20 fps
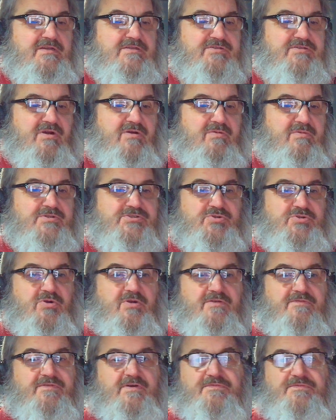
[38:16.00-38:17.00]
so it was sort
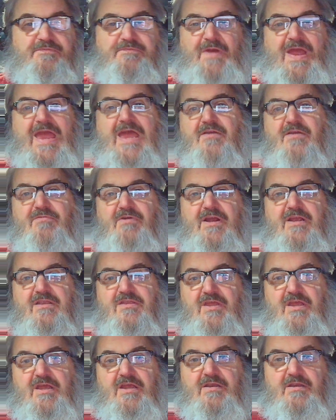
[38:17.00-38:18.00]
of a fad right
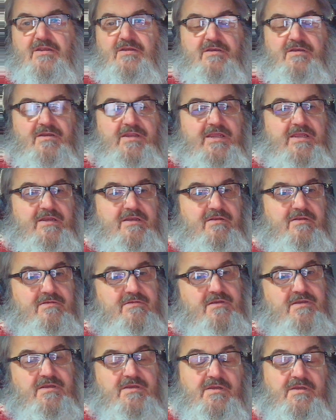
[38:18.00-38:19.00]
then. And
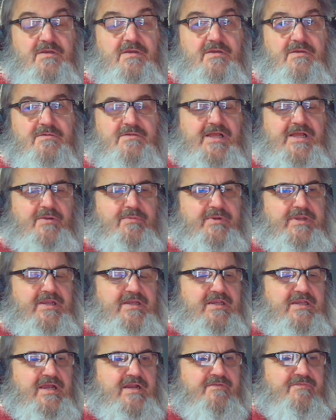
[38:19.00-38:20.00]
glad we're getting
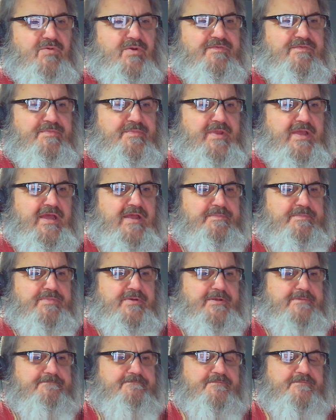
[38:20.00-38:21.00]
kind of away from that.
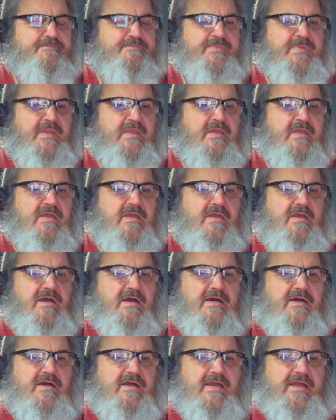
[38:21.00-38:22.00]
But
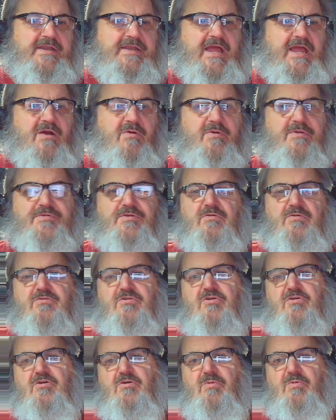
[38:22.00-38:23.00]
and now with
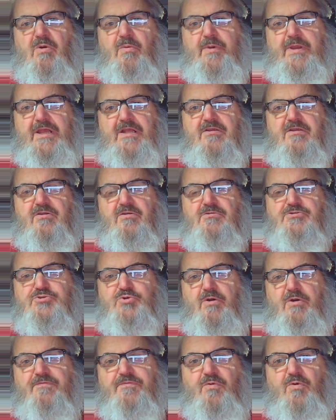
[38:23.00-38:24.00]
YouTube, where we get to do
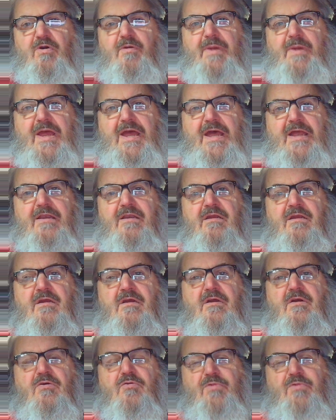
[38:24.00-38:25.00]
short format,
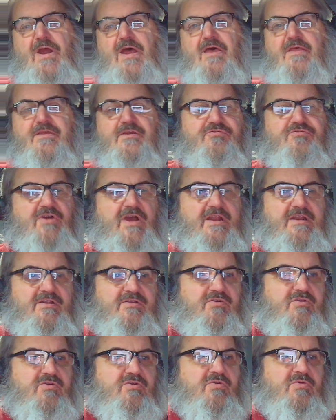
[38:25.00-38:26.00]
rather than try to
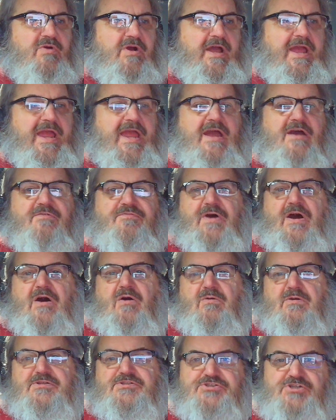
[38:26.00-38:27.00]
do a
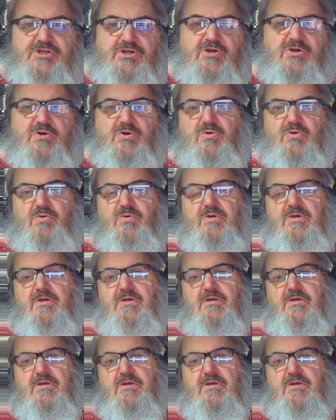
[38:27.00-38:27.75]
half-hour show